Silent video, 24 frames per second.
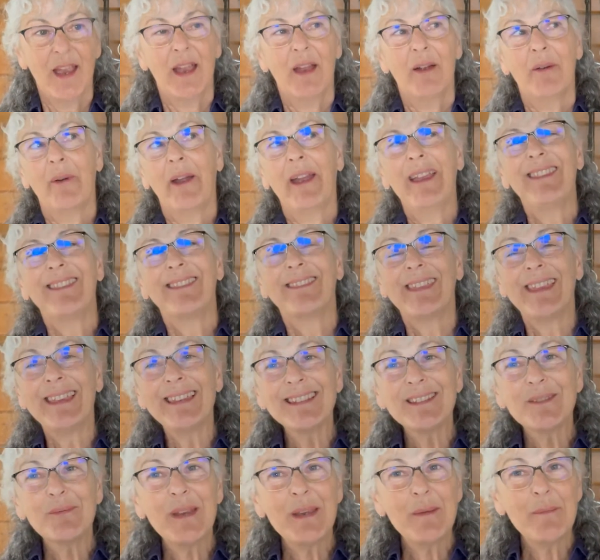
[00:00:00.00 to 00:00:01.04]
Right?
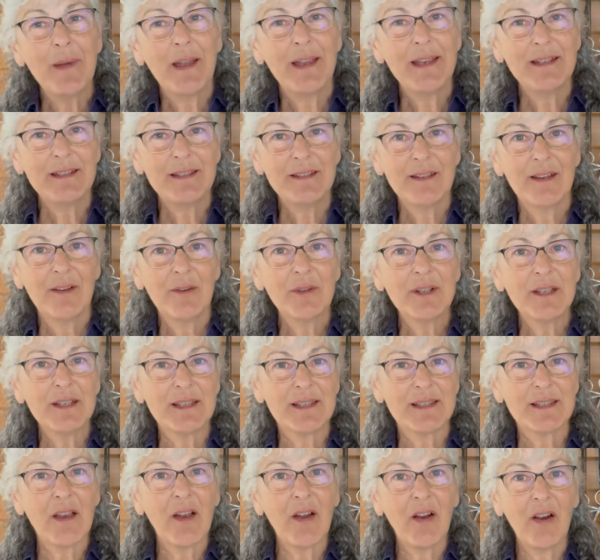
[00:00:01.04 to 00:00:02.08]
Things we might
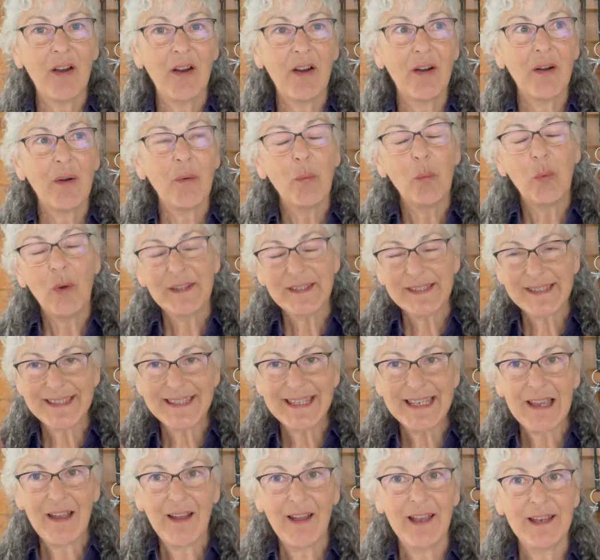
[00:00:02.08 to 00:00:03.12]
notice are, what's
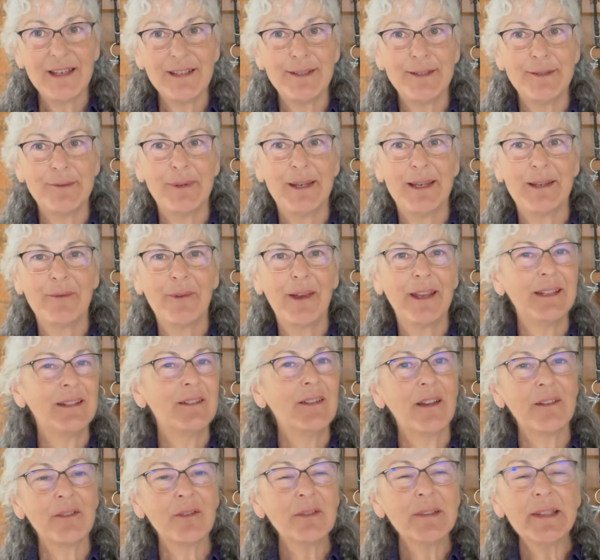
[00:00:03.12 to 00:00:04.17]
the eye doing, right?
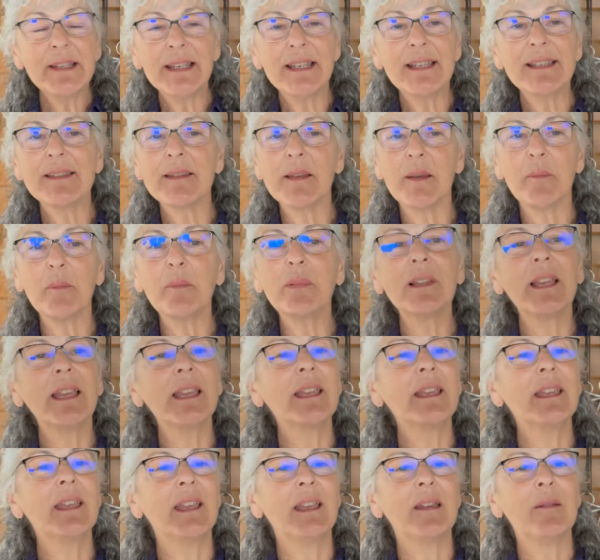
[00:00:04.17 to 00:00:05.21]
Not only is it
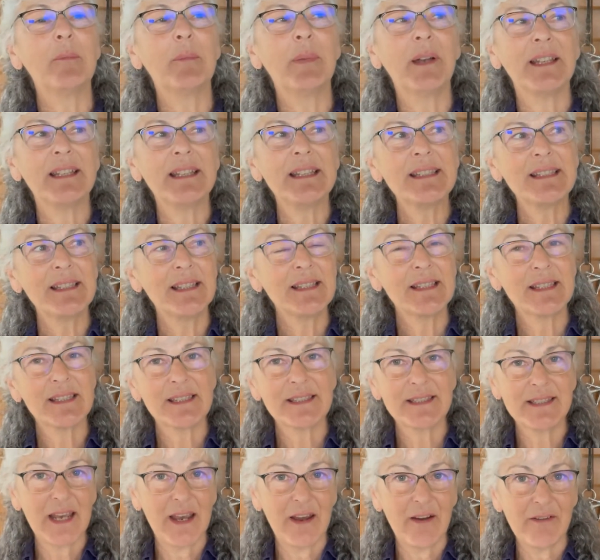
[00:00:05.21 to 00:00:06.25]
blinking, but is it
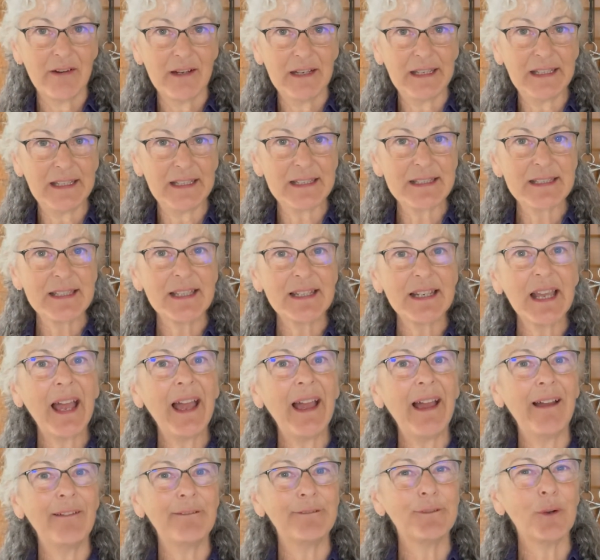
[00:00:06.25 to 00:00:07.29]
staring? Is it
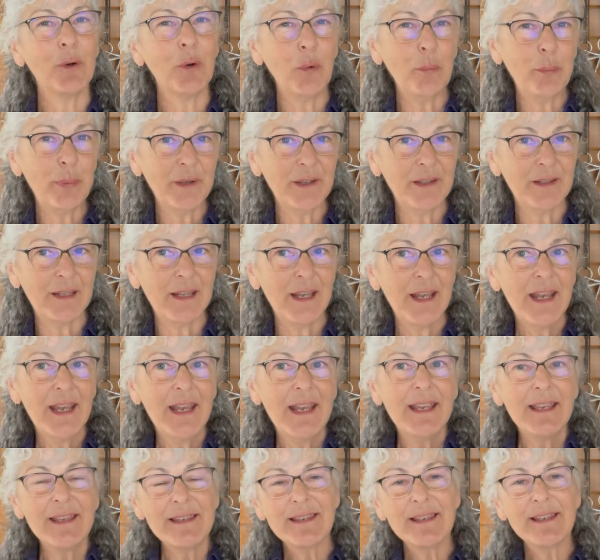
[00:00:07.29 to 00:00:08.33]
half open?
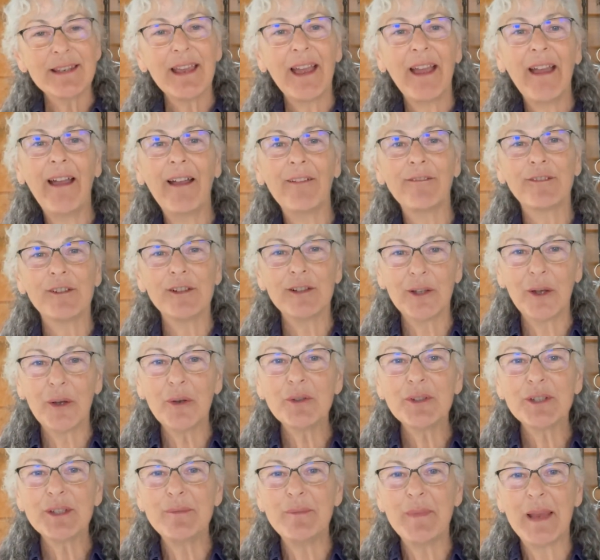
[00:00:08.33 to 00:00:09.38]
Is it half
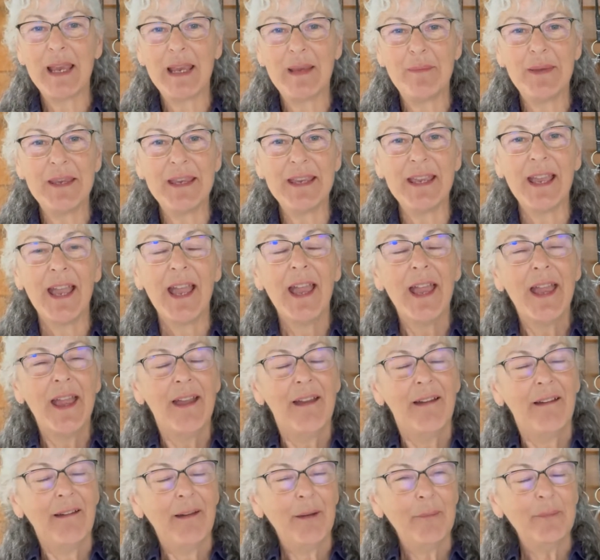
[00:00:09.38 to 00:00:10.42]
closed maybe?
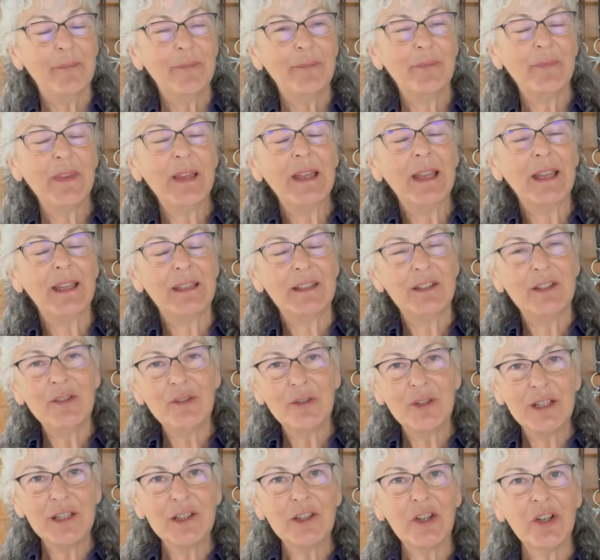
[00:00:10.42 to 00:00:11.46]
And you
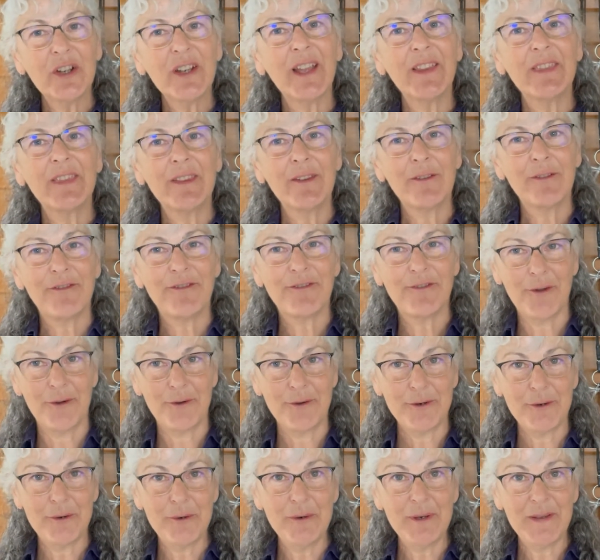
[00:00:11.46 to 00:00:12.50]
can look at the
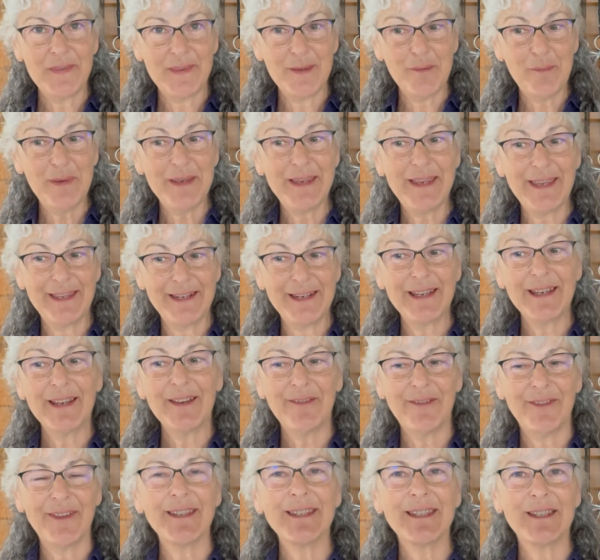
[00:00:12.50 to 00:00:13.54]
photo at the beginning
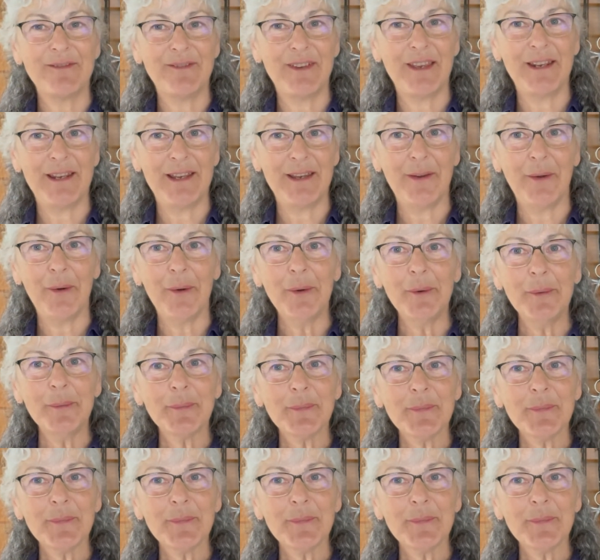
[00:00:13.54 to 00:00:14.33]
of this video,